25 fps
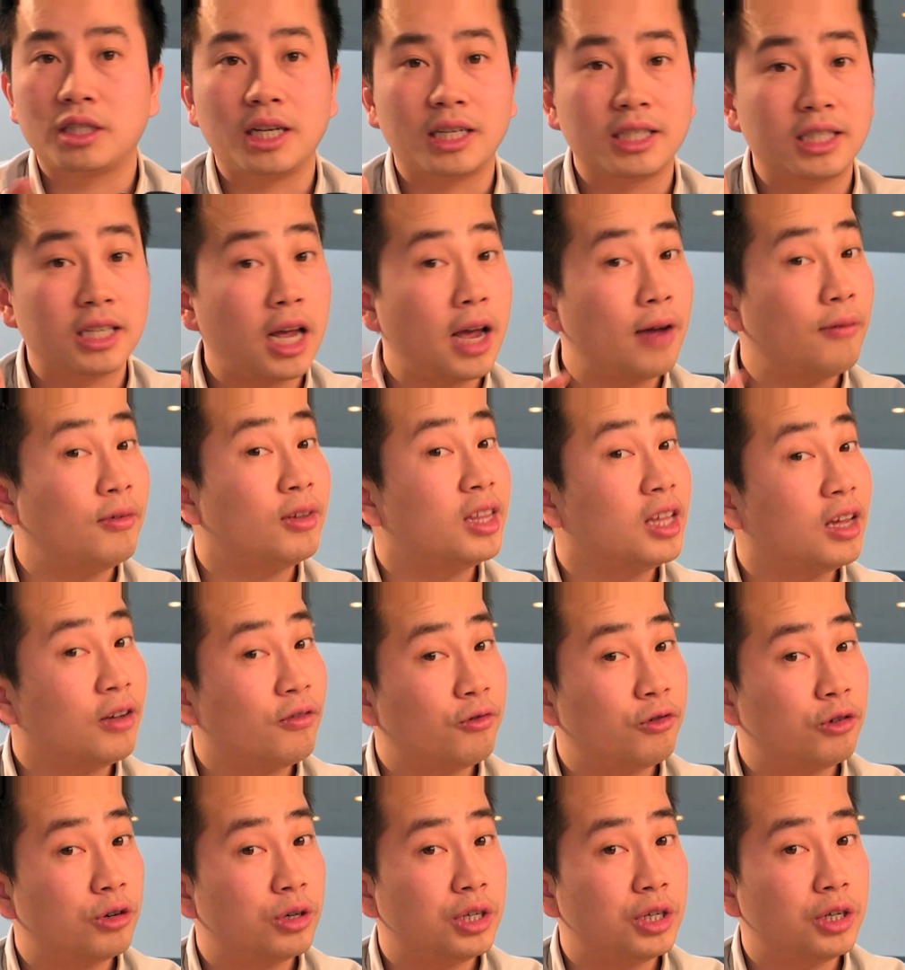does everything
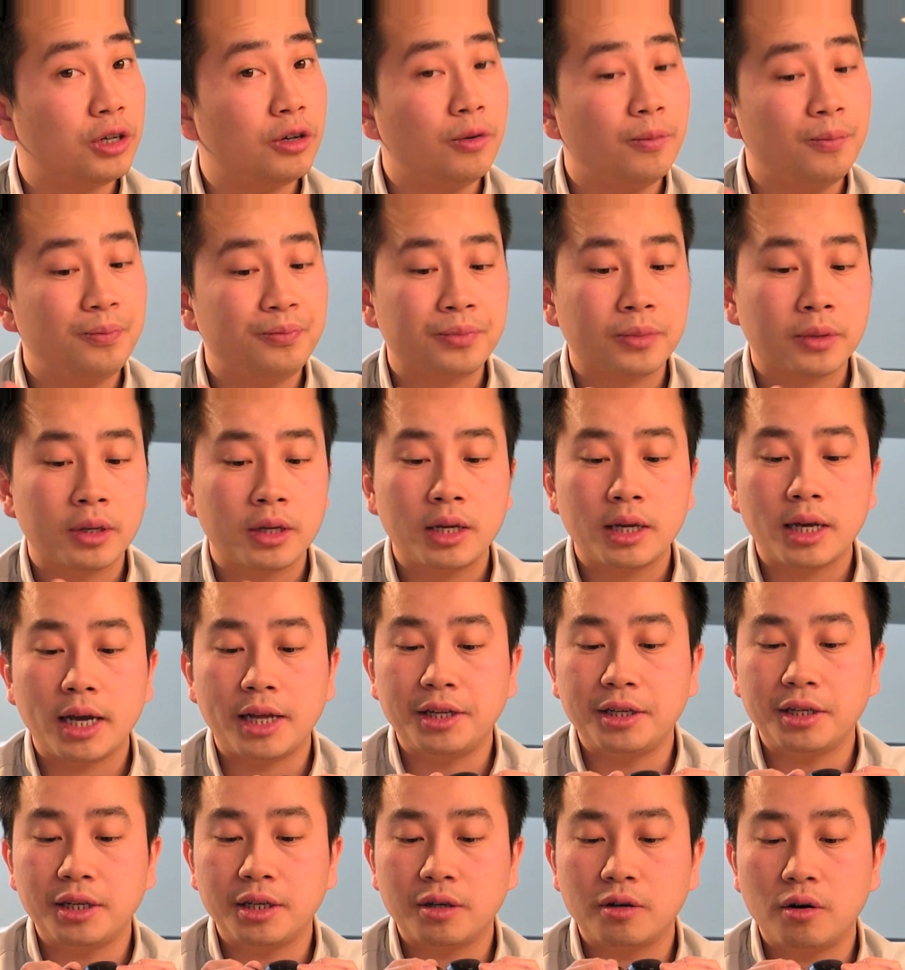for you,
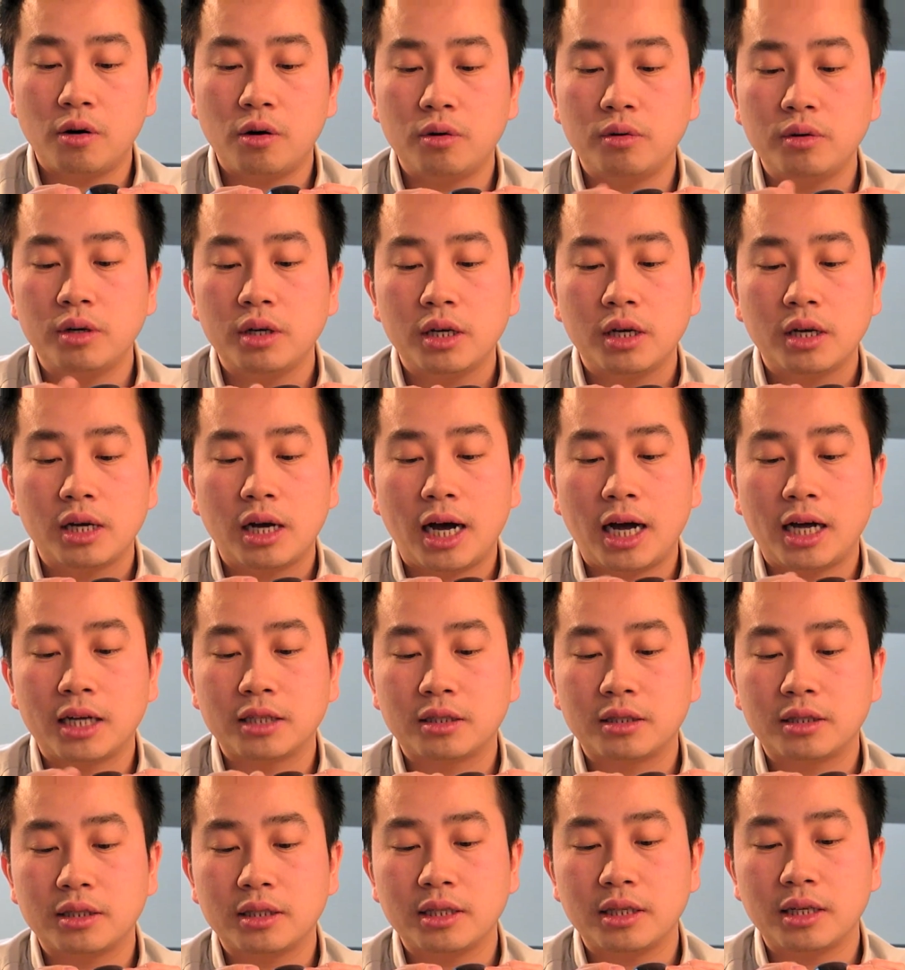and you can go
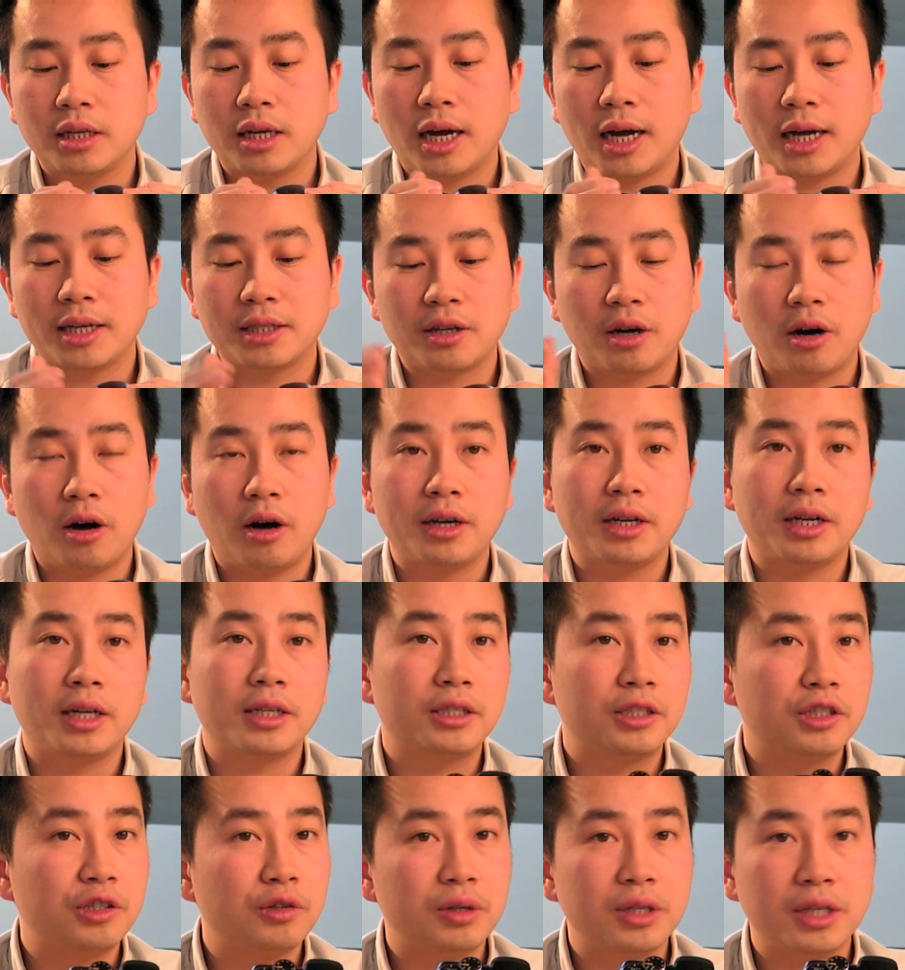as hard
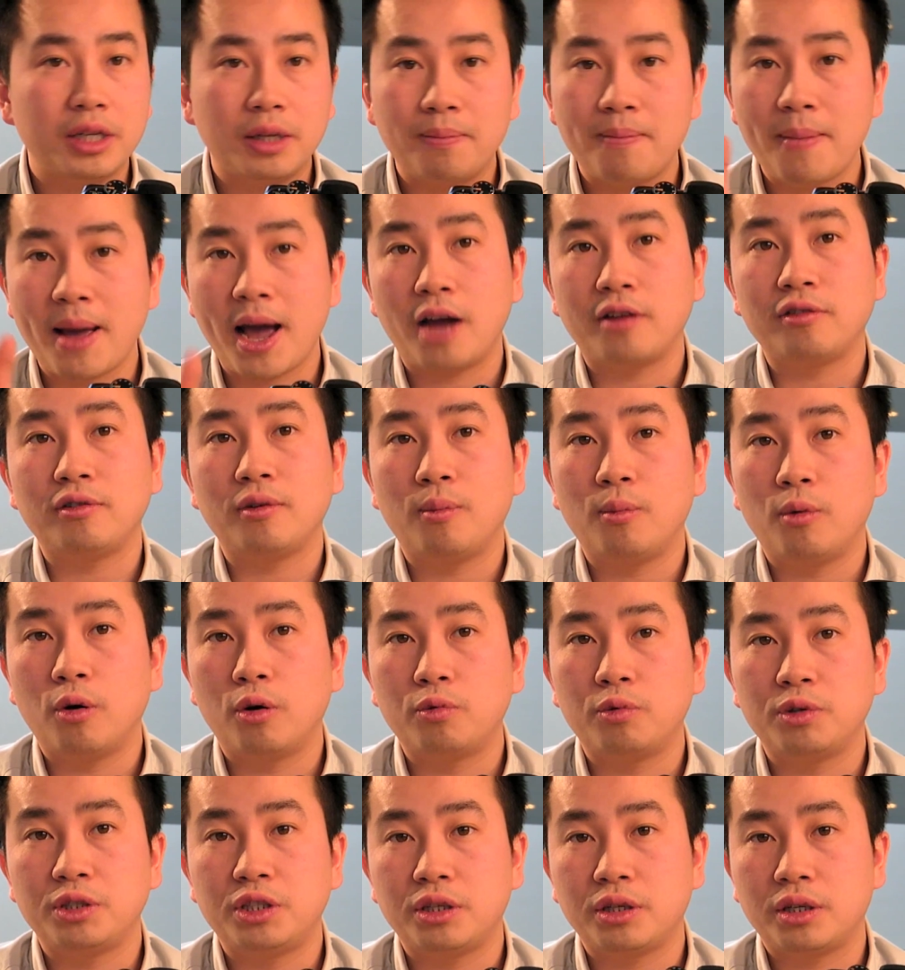as shooting in manual
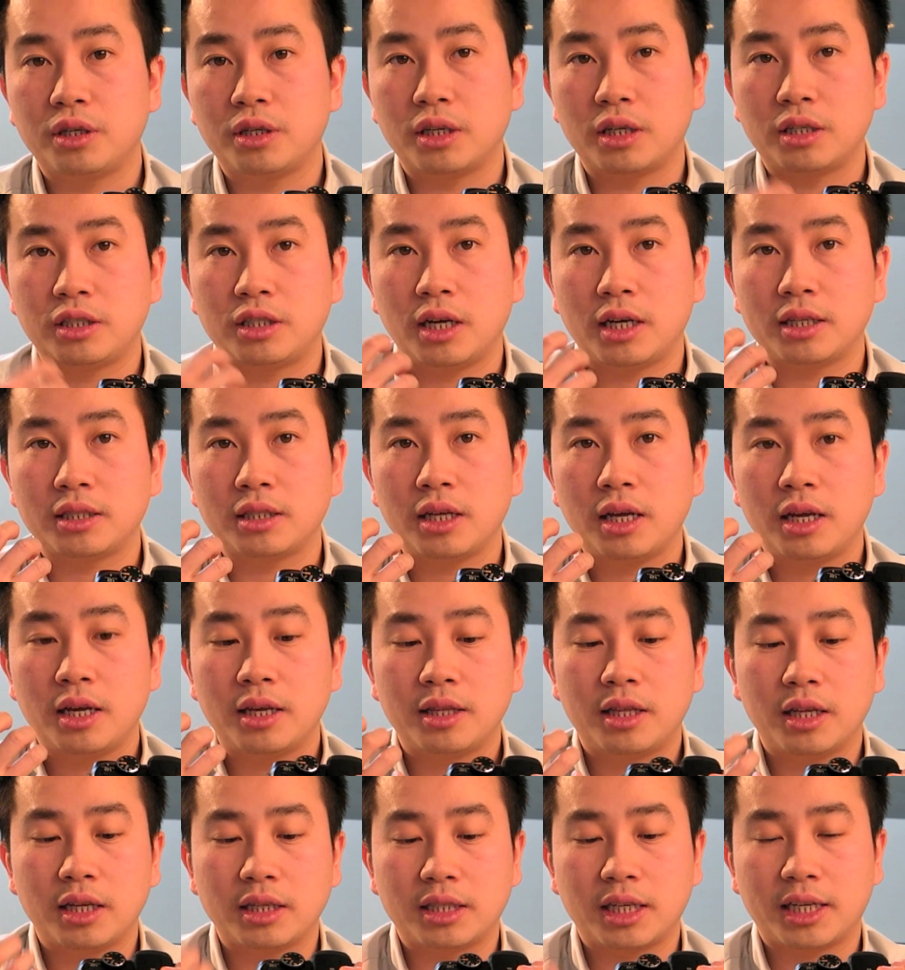mode, which you can adjust
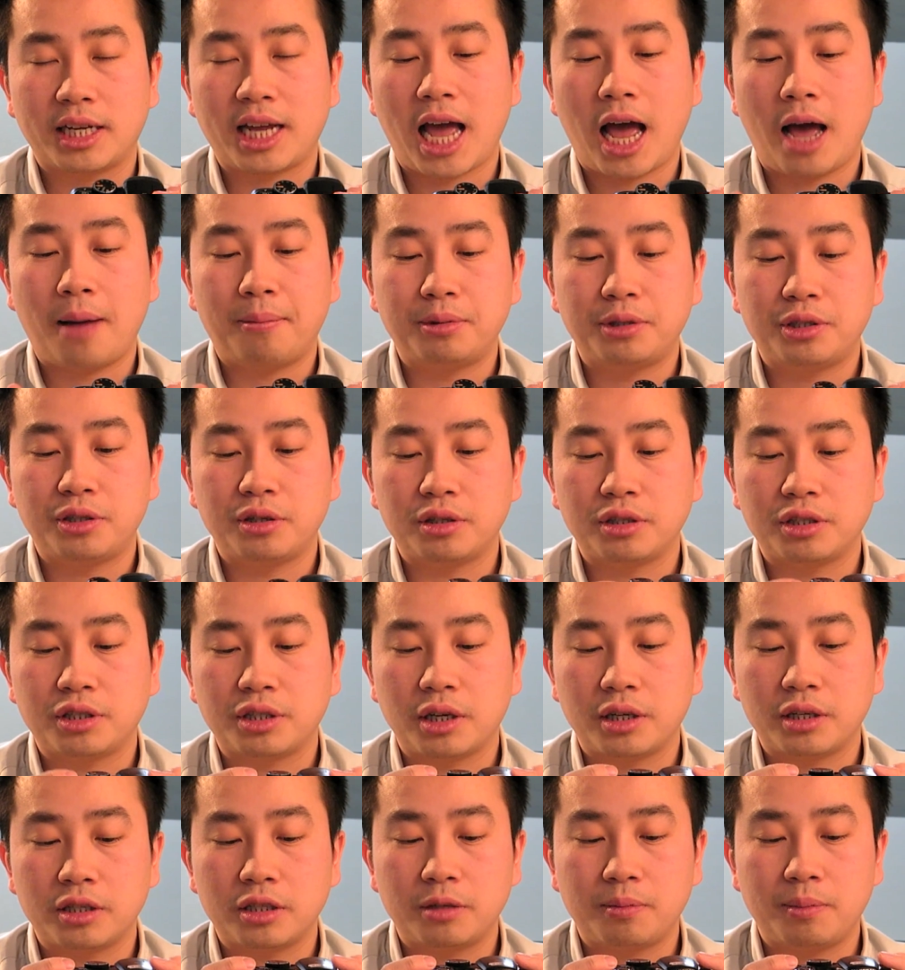things like aperture and
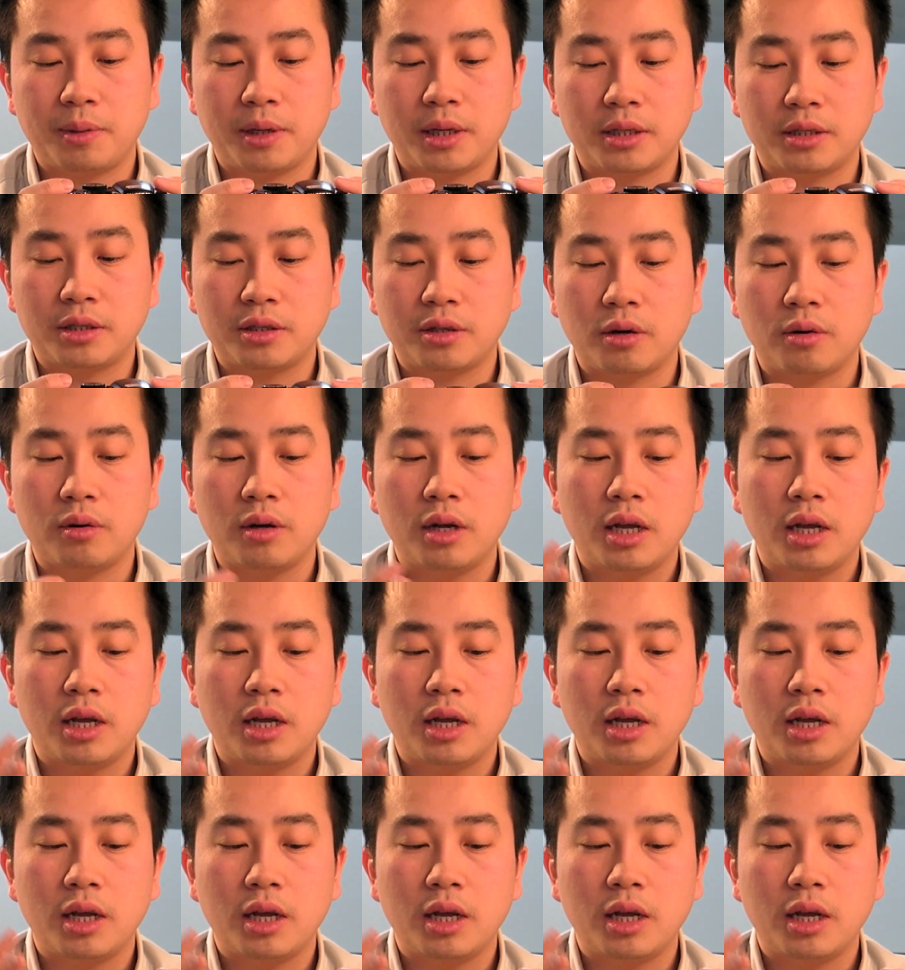shutter speed. So